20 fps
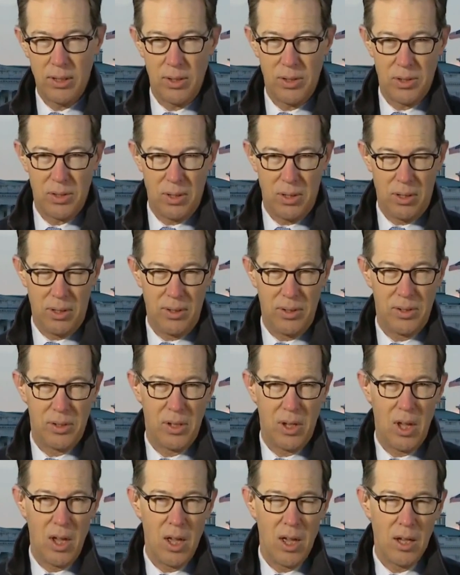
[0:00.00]

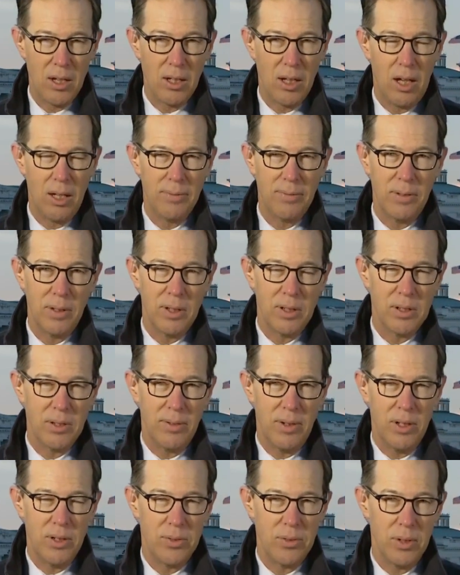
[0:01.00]
concerns, conflicts
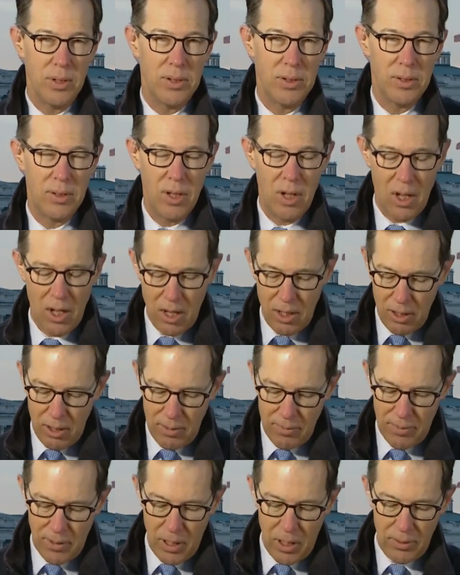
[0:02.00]
of interest
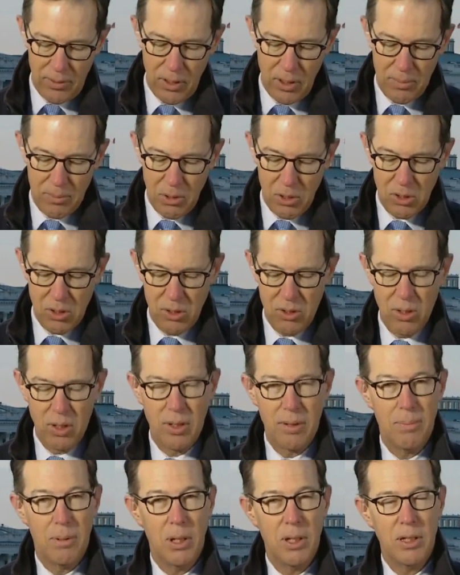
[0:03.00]
involving Mr.
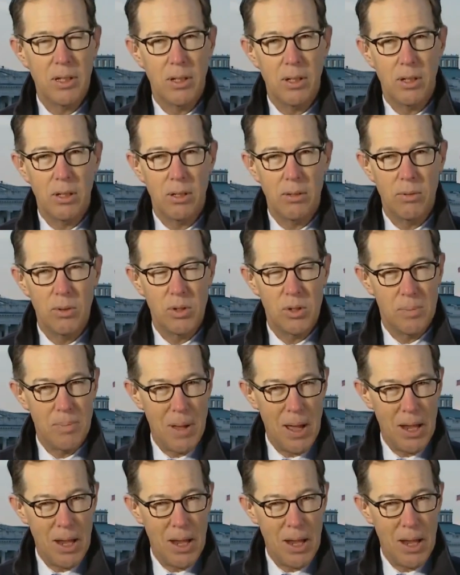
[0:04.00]
Tony Blinken, who is